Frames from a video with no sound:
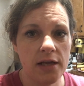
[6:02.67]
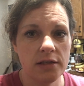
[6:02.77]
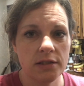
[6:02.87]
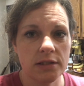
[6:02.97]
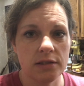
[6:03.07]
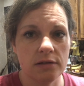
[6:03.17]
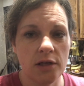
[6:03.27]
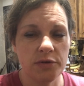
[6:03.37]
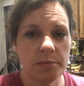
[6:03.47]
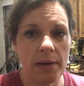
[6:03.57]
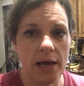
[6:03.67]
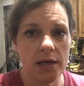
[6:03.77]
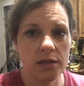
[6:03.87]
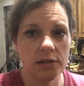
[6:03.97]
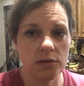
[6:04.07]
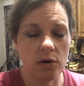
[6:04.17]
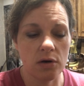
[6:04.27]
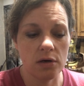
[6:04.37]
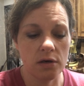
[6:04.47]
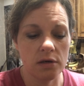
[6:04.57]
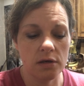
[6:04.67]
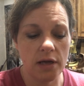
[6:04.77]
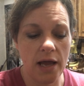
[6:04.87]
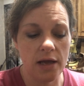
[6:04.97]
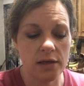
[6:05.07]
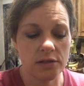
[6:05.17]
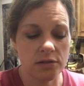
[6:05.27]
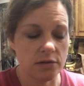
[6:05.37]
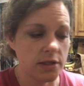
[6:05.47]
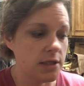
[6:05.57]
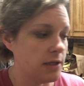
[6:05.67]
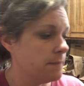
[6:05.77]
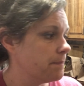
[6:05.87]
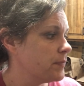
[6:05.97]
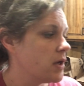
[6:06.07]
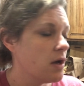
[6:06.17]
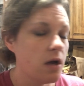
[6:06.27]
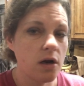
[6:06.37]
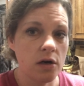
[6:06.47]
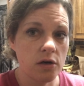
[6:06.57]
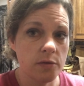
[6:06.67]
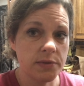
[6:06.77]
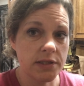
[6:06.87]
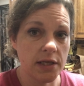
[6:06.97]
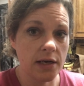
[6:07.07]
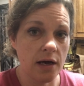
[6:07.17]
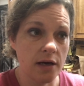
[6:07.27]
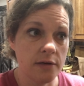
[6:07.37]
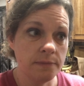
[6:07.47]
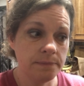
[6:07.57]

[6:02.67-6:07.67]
is, those bags are actually herbs that I